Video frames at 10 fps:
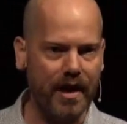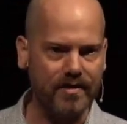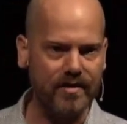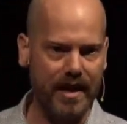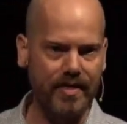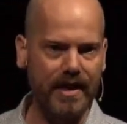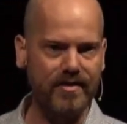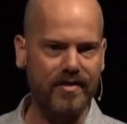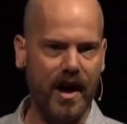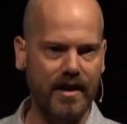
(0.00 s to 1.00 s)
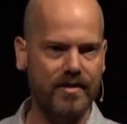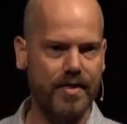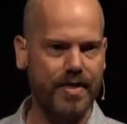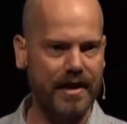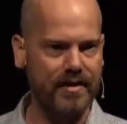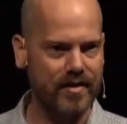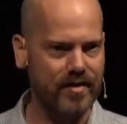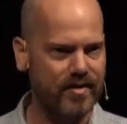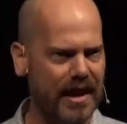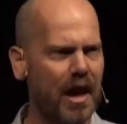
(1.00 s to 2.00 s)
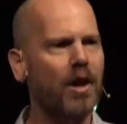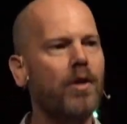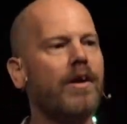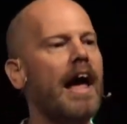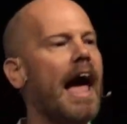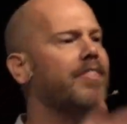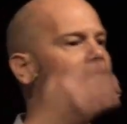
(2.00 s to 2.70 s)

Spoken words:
us in these kinds of things and say, look, I had